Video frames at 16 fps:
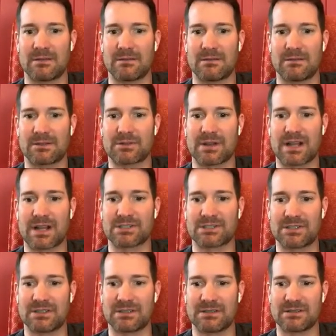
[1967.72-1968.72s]

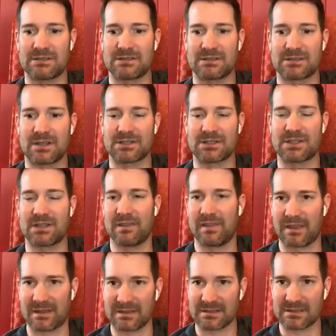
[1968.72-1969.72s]
retraction suction
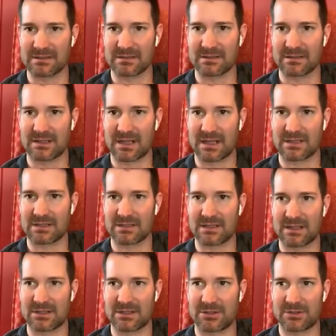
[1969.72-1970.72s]
things, and
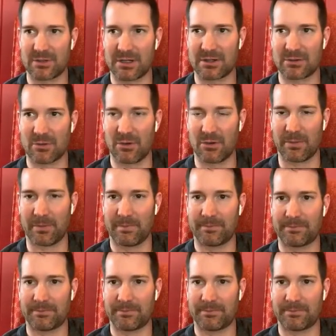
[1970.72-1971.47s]
you're ready to roll.